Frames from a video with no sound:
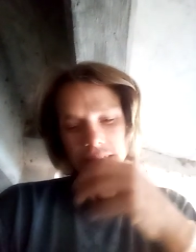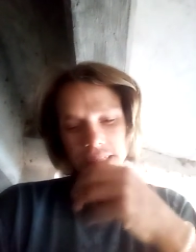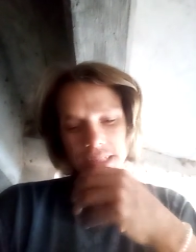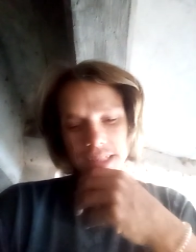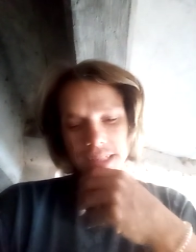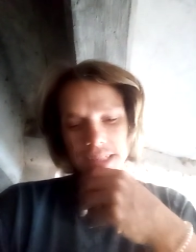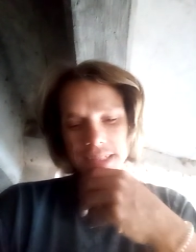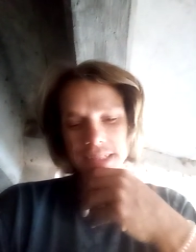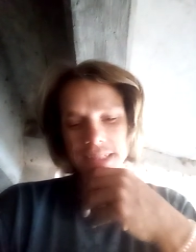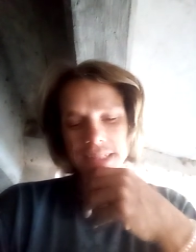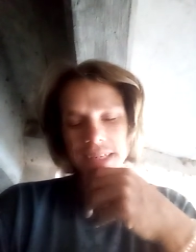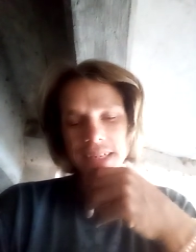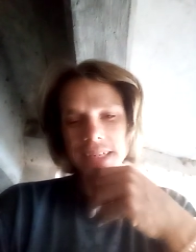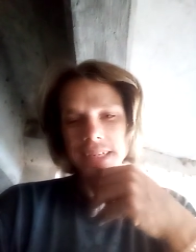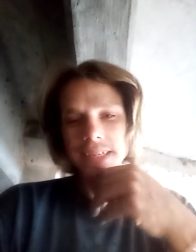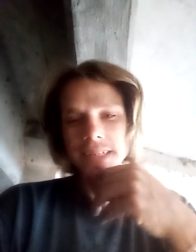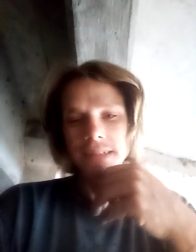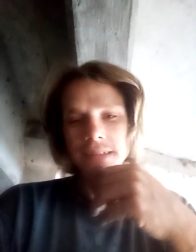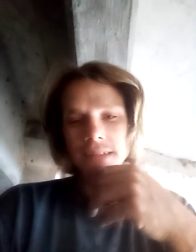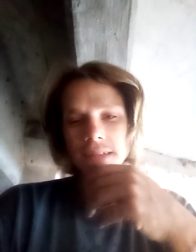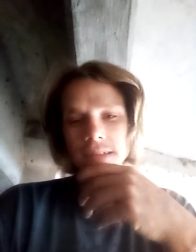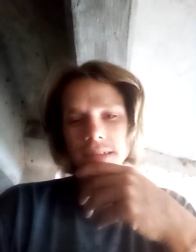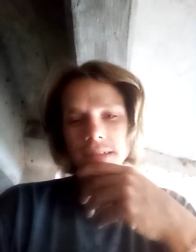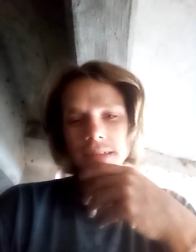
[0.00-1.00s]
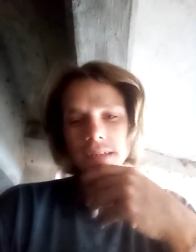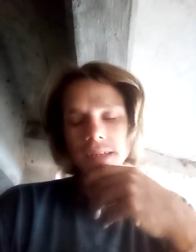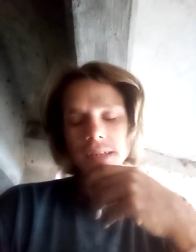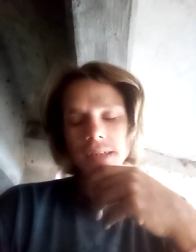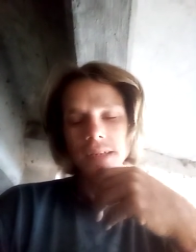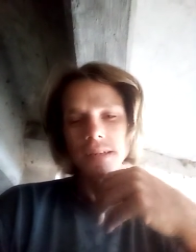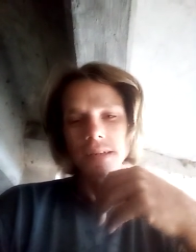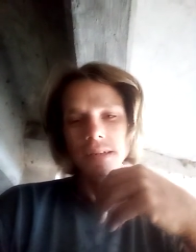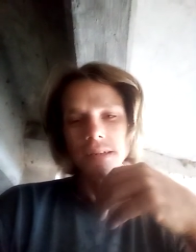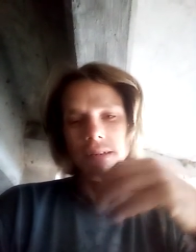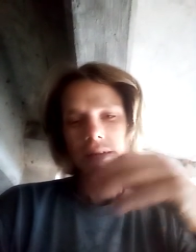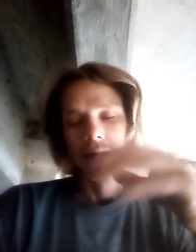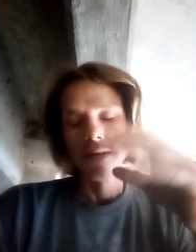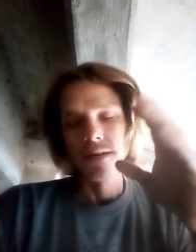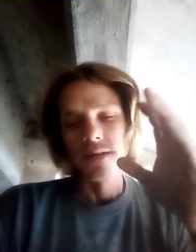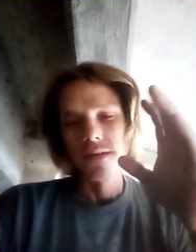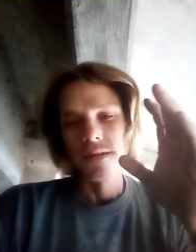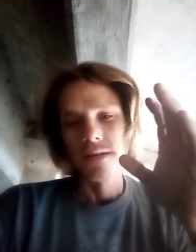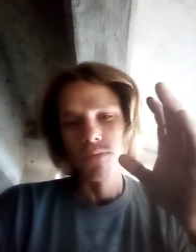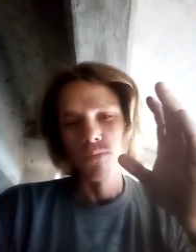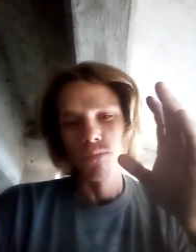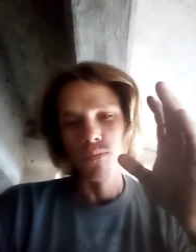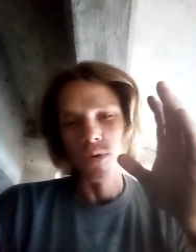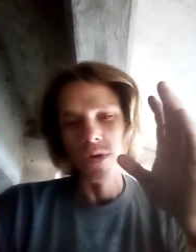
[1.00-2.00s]
is in
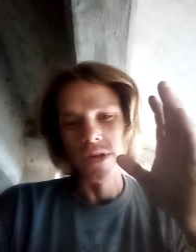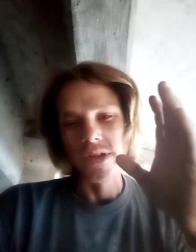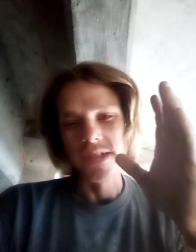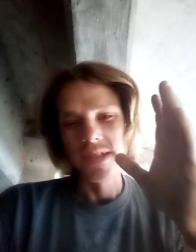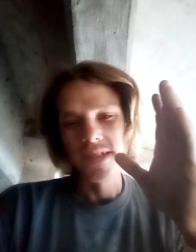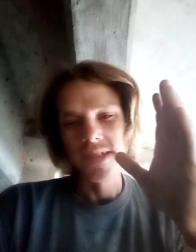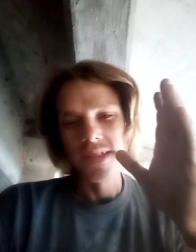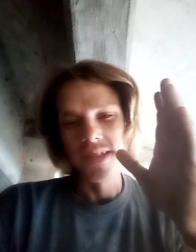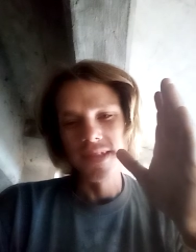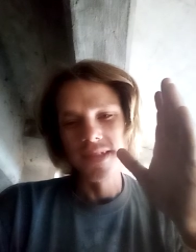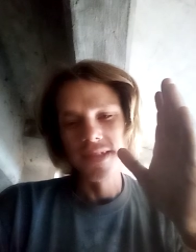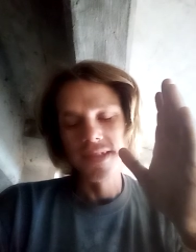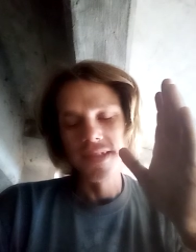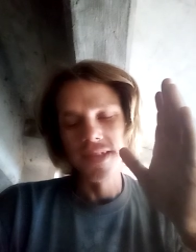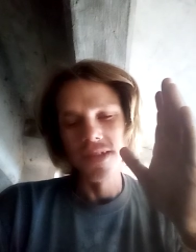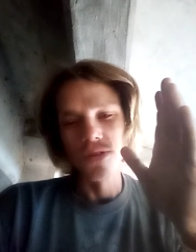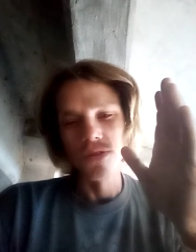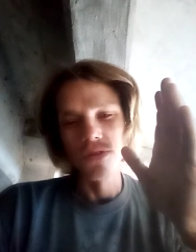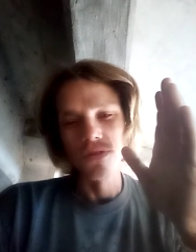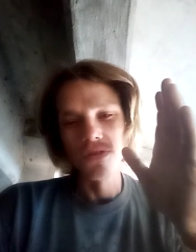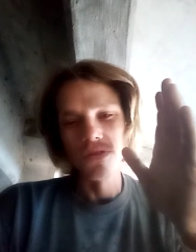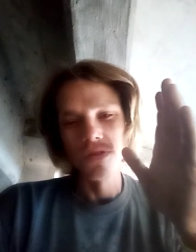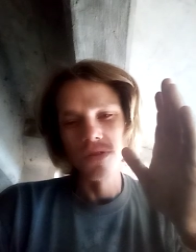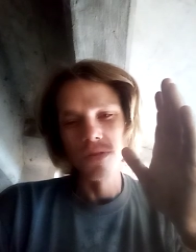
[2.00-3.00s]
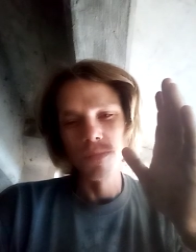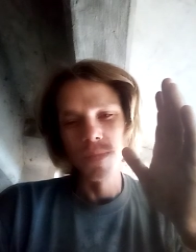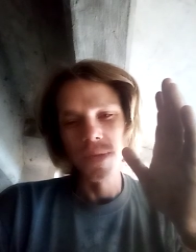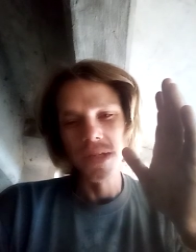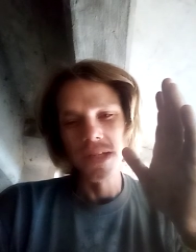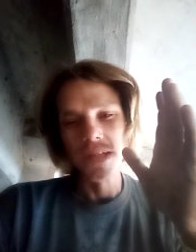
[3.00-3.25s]
what is considered to